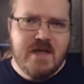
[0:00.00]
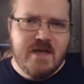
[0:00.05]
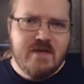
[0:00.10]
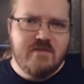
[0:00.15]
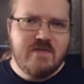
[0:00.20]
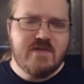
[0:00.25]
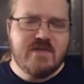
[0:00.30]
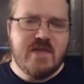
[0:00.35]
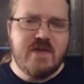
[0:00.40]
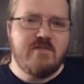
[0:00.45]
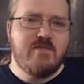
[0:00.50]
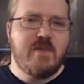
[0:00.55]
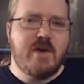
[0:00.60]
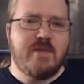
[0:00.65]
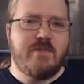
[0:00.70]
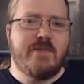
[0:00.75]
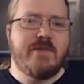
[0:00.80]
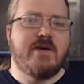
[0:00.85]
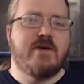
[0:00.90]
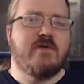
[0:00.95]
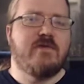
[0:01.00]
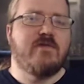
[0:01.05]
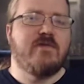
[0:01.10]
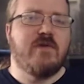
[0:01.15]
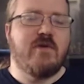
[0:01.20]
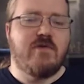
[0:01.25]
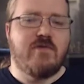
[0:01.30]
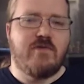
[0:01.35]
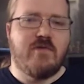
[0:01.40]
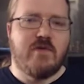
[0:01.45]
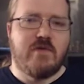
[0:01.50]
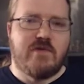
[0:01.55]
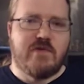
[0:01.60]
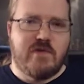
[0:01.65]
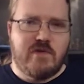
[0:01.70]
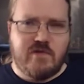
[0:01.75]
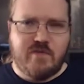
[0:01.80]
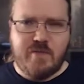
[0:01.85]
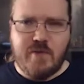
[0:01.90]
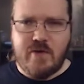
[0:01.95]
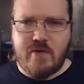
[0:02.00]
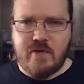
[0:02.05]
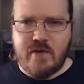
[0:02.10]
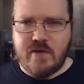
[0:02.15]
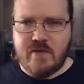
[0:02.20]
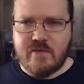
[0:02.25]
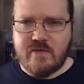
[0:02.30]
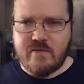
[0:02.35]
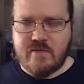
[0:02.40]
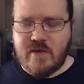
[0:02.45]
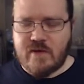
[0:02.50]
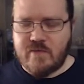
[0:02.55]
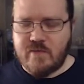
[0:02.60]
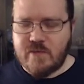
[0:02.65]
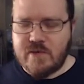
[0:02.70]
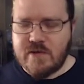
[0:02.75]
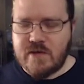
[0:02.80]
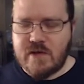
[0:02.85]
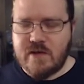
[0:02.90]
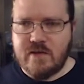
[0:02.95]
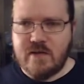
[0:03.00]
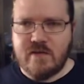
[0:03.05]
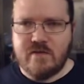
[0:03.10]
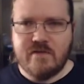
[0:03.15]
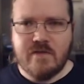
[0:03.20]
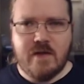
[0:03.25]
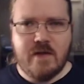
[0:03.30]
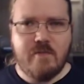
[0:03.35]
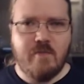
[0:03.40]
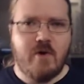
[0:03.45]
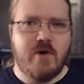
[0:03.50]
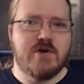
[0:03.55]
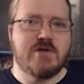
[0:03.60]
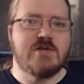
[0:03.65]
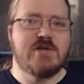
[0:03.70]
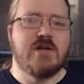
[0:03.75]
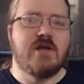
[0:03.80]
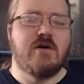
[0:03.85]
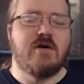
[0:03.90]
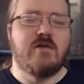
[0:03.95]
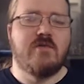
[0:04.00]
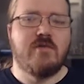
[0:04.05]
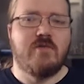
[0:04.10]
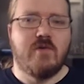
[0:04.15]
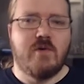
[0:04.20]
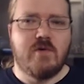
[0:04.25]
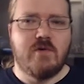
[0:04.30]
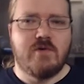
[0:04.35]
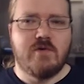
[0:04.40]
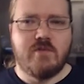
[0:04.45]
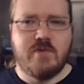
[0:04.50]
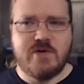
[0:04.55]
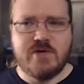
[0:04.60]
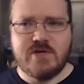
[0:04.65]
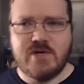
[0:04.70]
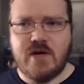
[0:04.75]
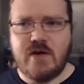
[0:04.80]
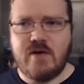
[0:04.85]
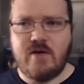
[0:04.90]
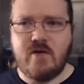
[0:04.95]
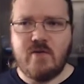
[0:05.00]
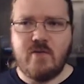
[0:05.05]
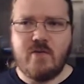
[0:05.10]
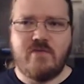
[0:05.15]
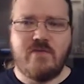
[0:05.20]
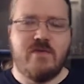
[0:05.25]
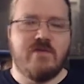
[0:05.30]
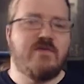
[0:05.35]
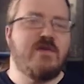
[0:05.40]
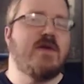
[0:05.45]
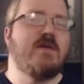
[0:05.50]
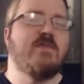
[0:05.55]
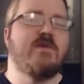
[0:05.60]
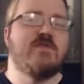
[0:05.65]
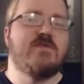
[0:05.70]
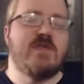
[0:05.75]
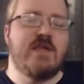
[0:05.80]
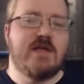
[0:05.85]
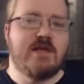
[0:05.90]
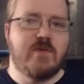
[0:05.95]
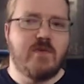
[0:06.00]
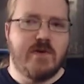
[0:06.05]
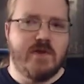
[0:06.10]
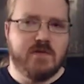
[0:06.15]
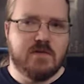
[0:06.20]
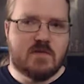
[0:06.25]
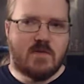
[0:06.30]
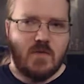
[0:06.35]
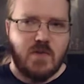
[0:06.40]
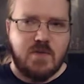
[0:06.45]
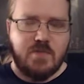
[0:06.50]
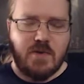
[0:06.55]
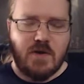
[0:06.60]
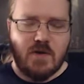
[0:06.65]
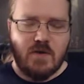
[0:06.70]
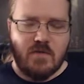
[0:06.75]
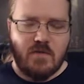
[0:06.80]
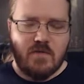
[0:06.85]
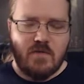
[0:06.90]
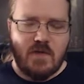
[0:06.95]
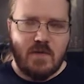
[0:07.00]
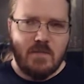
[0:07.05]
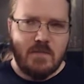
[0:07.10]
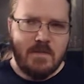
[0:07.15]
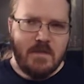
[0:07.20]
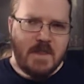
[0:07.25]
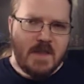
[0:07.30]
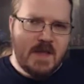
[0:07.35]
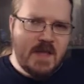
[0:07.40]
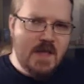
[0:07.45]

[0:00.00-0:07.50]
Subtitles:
This gave my players their first experience of Icewind Dale, as they marched along the road to Bryn Shander with the famous Dale wind sweeping over them.